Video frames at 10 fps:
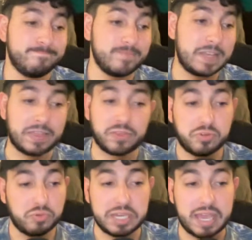you got the
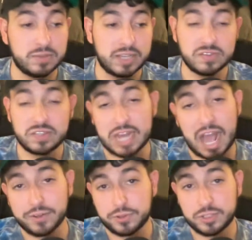3 games against the
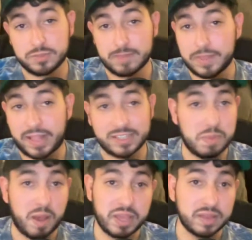Dodgers, and that's
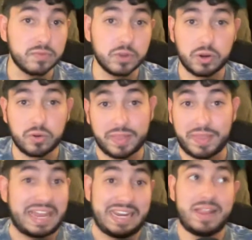about it. You know,
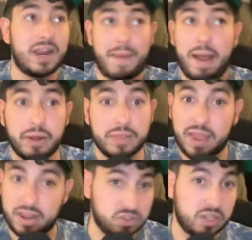not about it.
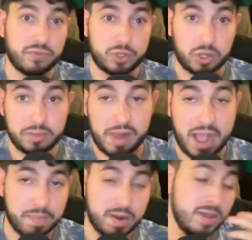That is it for Charlie
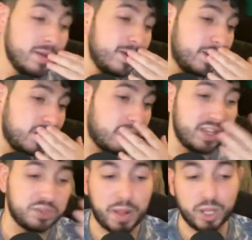Blackmon. You know,
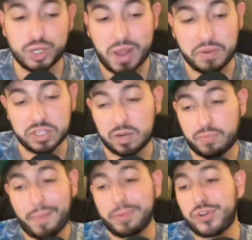he's mentioned how he's going to
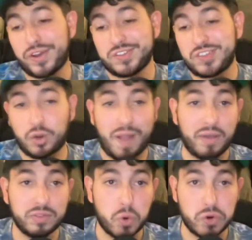probably try to stick around
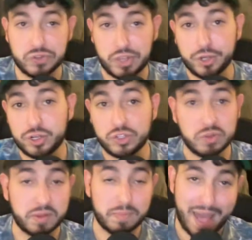the organization in
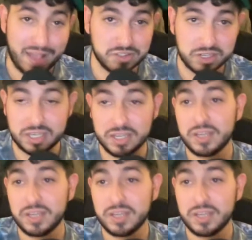some capacity,